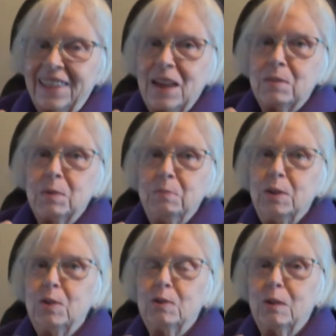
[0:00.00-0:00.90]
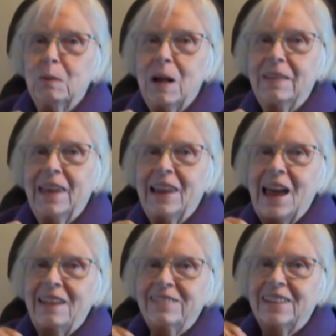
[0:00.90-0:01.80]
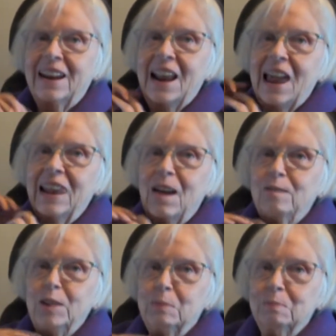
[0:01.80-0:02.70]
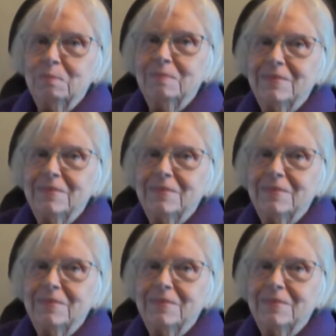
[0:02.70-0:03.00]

They were beautiful while they lasted, and I loved them.